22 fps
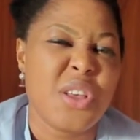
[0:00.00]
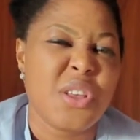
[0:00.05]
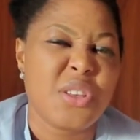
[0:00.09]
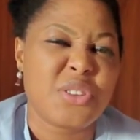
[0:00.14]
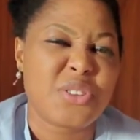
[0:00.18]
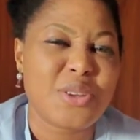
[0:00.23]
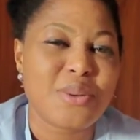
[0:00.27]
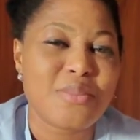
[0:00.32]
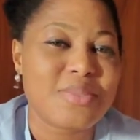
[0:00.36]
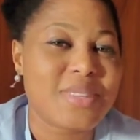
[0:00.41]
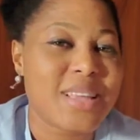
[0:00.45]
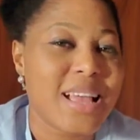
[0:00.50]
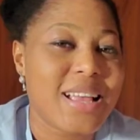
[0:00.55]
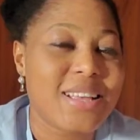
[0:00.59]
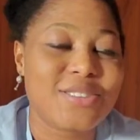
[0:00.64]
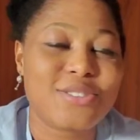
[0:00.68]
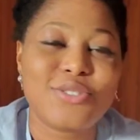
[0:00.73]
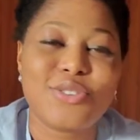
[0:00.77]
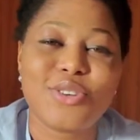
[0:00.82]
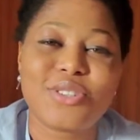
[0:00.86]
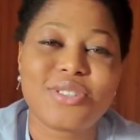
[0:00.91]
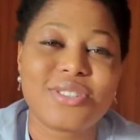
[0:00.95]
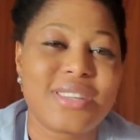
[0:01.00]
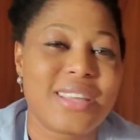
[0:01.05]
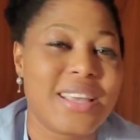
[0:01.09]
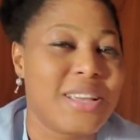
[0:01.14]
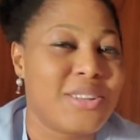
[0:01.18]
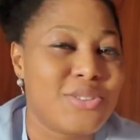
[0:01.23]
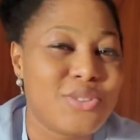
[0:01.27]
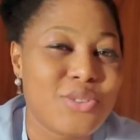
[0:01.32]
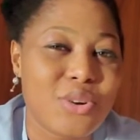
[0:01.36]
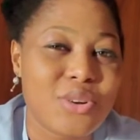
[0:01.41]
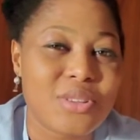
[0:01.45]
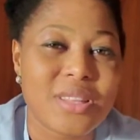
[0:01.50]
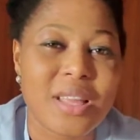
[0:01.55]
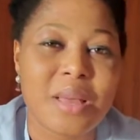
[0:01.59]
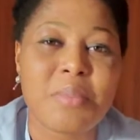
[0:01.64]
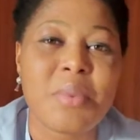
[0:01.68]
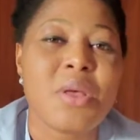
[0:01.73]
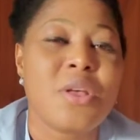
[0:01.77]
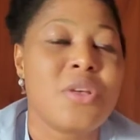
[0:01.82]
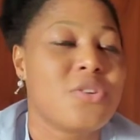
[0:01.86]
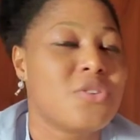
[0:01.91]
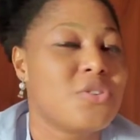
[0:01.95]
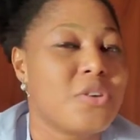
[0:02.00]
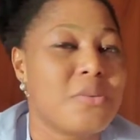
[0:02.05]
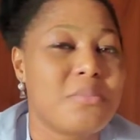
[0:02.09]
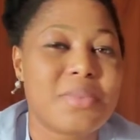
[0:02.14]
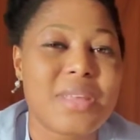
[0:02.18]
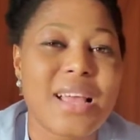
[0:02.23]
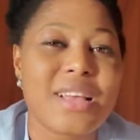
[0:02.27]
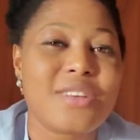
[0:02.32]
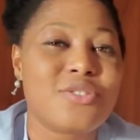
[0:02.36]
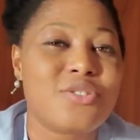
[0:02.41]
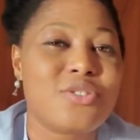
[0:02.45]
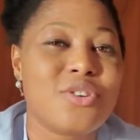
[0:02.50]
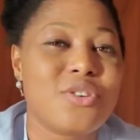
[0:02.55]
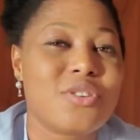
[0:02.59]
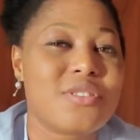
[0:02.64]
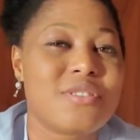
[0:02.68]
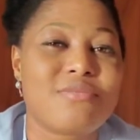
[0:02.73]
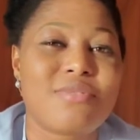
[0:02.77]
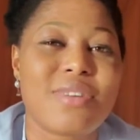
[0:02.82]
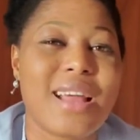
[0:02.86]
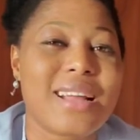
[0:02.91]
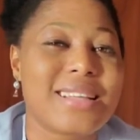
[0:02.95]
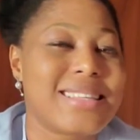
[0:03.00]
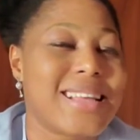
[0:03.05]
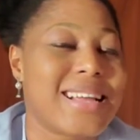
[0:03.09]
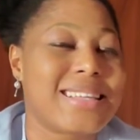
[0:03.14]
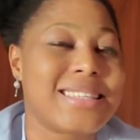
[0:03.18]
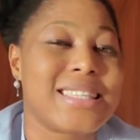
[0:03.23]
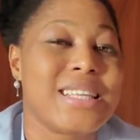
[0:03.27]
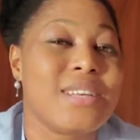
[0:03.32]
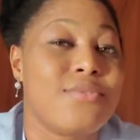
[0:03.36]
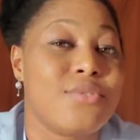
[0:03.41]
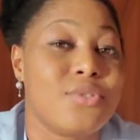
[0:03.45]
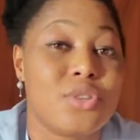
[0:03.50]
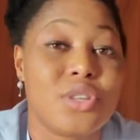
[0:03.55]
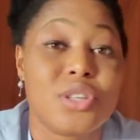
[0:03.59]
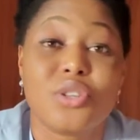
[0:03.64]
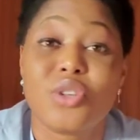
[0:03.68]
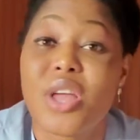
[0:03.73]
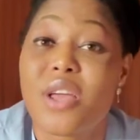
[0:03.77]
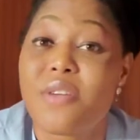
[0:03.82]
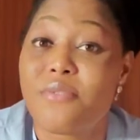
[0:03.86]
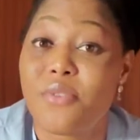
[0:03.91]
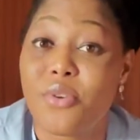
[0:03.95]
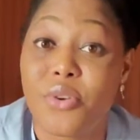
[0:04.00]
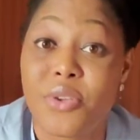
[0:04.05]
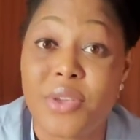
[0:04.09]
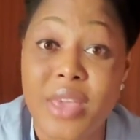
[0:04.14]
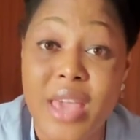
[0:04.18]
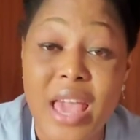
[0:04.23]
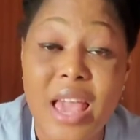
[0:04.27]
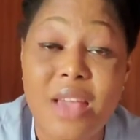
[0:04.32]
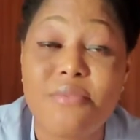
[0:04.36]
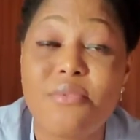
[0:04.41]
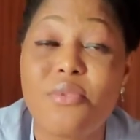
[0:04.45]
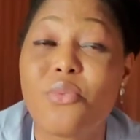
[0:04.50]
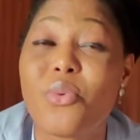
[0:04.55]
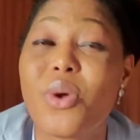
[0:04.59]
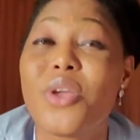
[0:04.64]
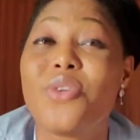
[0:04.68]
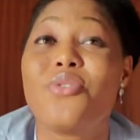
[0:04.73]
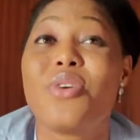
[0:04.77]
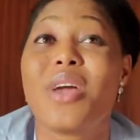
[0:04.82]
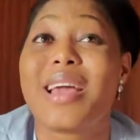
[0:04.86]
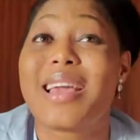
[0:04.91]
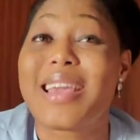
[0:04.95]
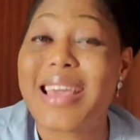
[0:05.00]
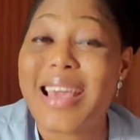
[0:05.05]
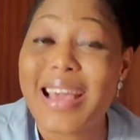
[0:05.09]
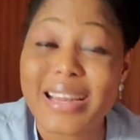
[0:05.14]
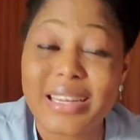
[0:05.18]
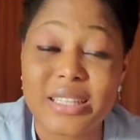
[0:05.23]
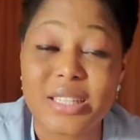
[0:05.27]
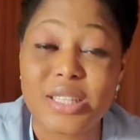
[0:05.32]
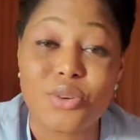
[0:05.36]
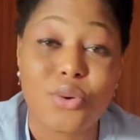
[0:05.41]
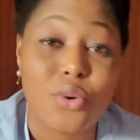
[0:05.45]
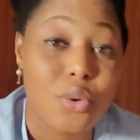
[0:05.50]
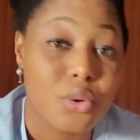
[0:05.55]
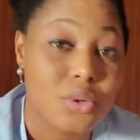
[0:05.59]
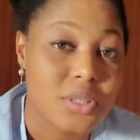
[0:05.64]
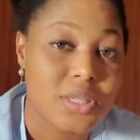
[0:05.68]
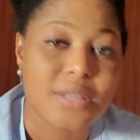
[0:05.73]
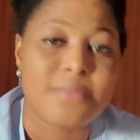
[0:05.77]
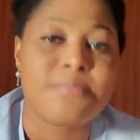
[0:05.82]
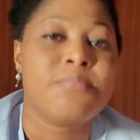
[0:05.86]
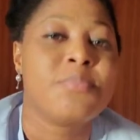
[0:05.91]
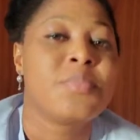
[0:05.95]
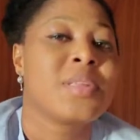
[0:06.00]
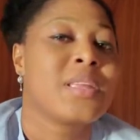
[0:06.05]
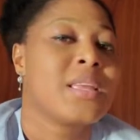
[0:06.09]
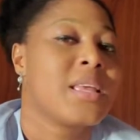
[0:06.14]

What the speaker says: Sometimes just ignore them. Sometimes just react as if you did not even hear, even when you are hearing the whole thing.